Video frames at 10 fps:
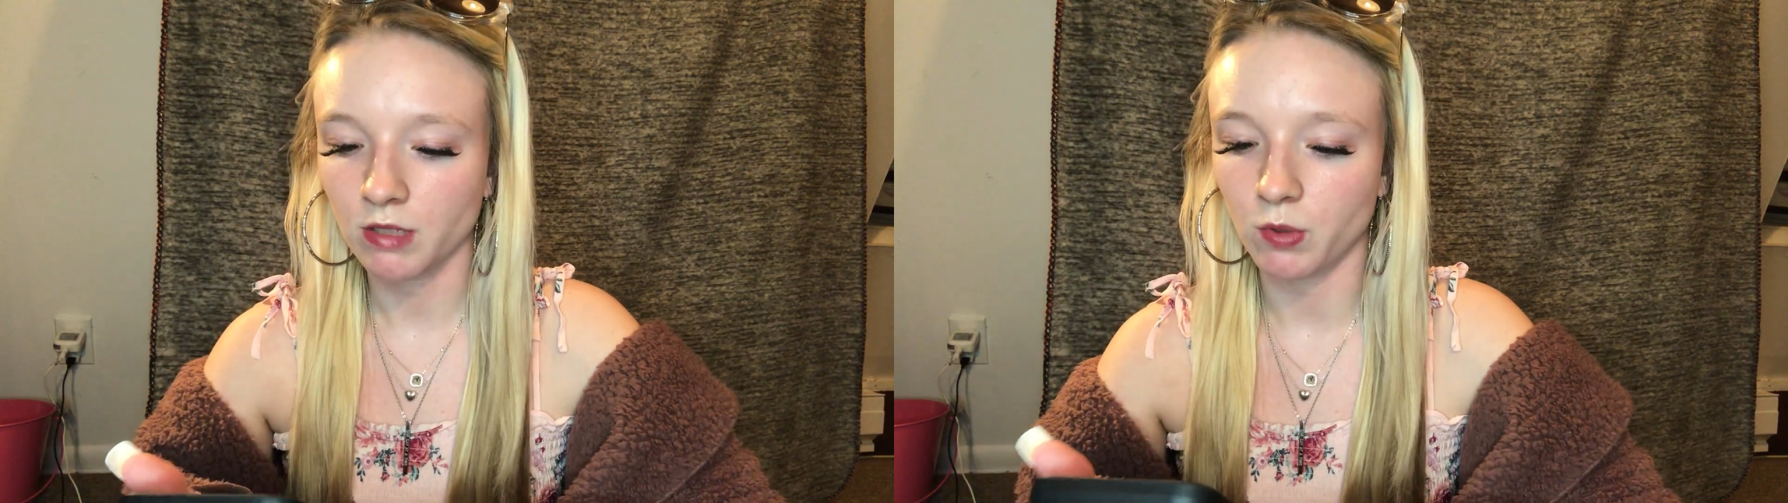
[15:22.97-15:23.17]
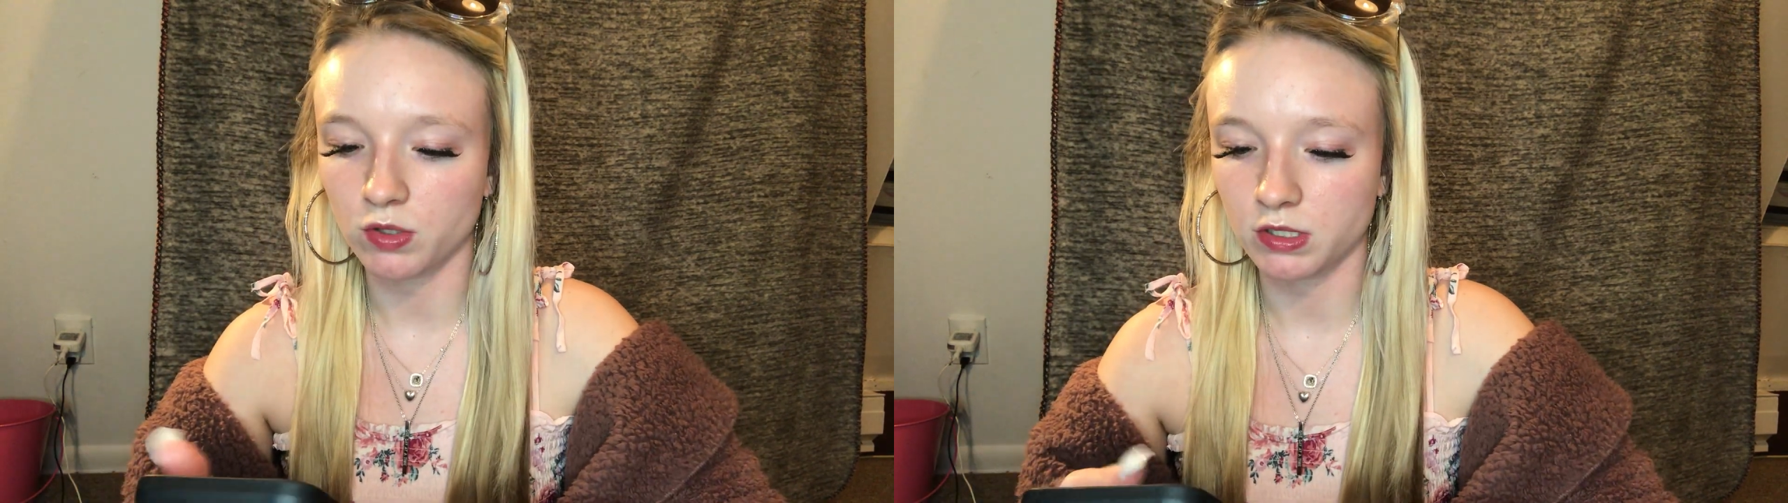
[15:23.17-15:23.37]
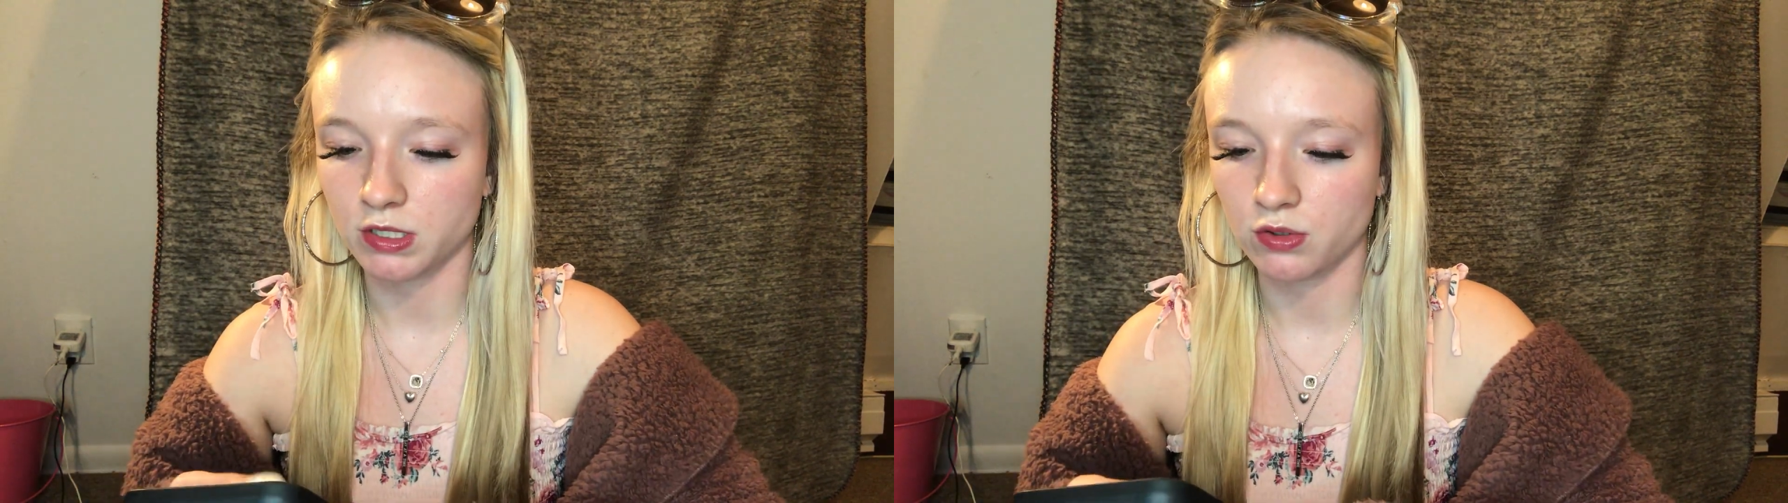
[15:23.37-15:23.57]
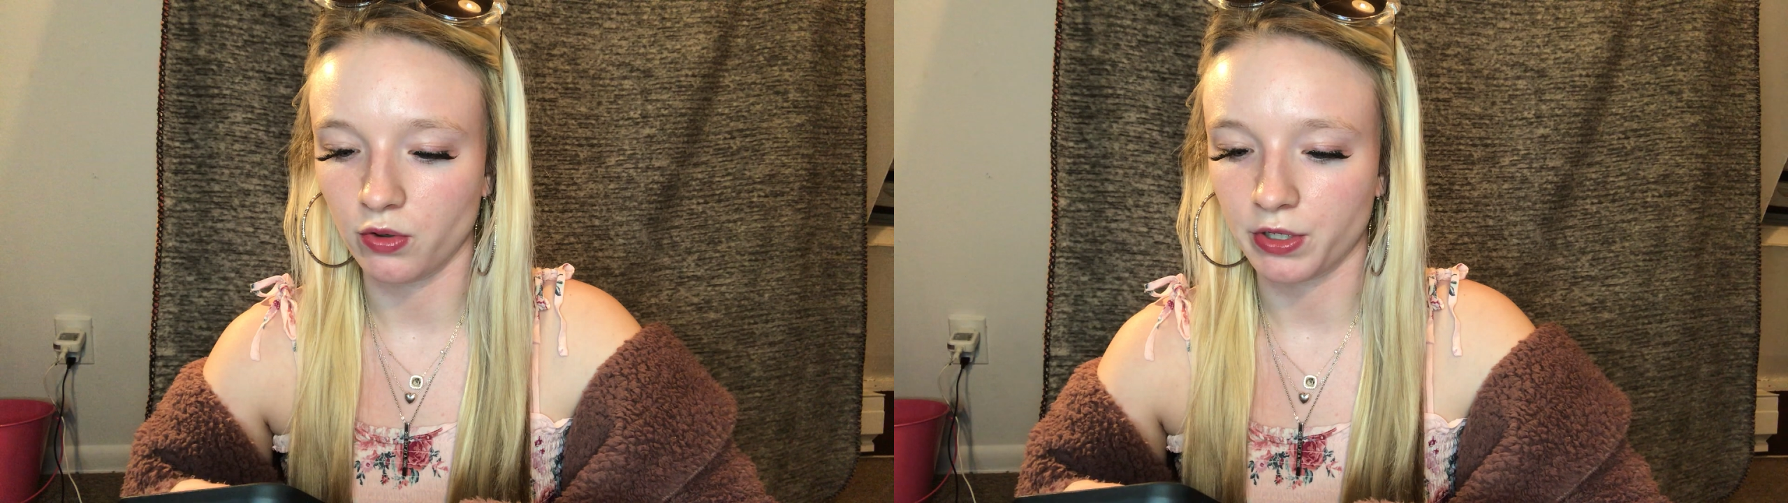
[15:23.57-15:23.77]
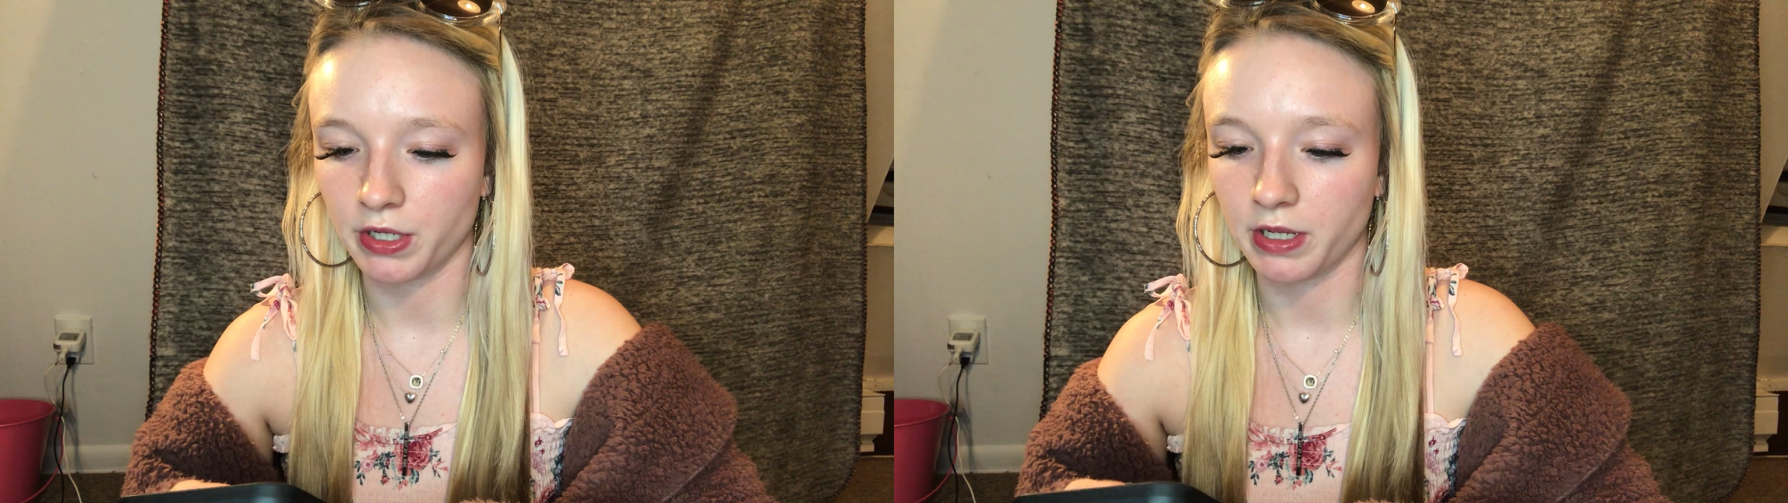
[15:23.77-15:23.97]
mostly
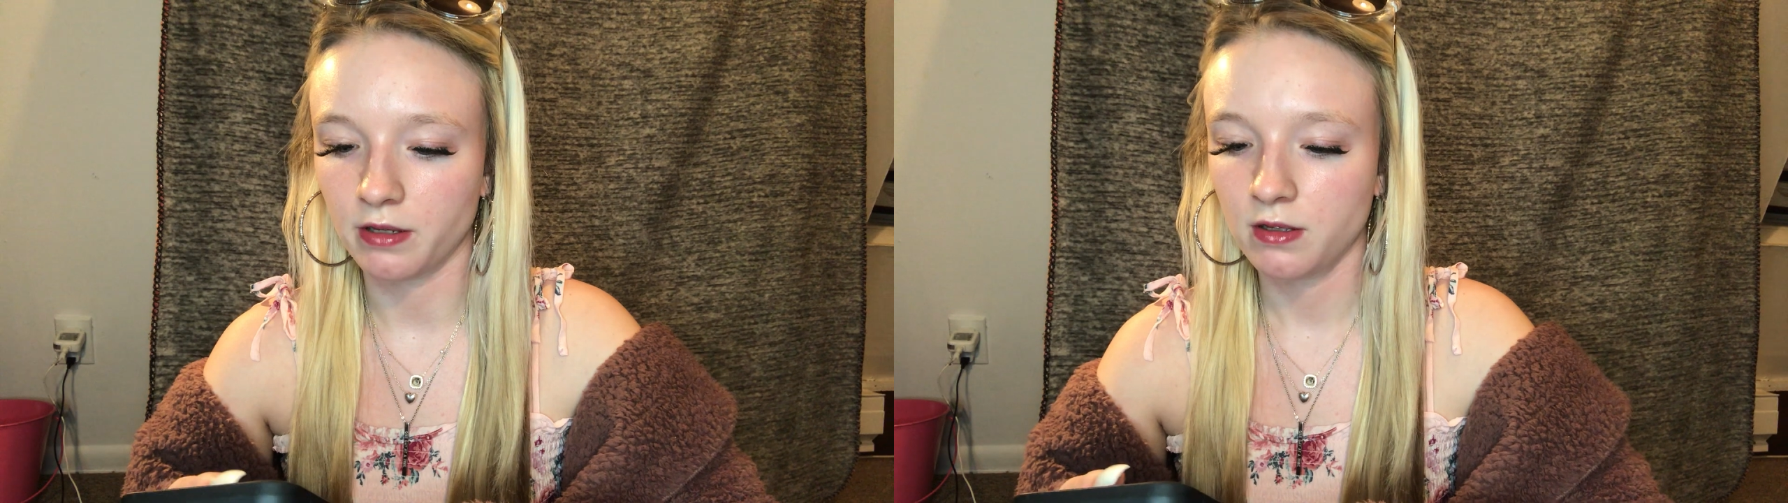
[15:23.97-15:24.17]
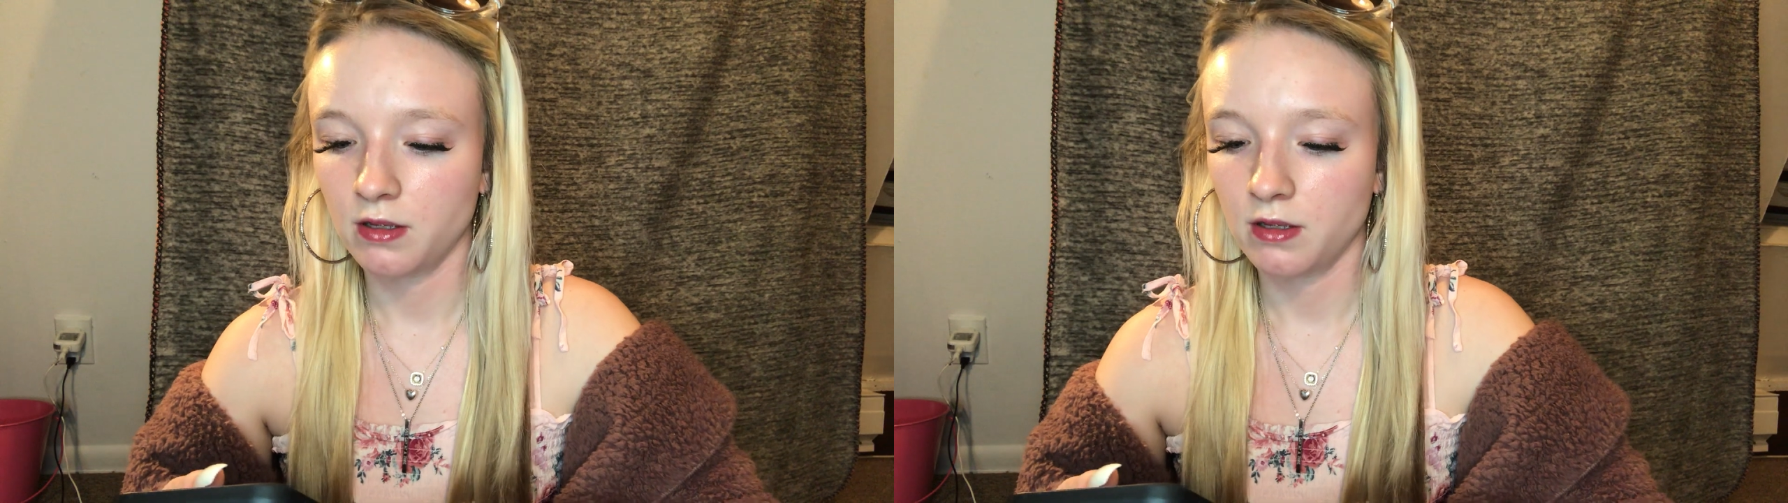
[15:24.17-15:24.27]
snorted it.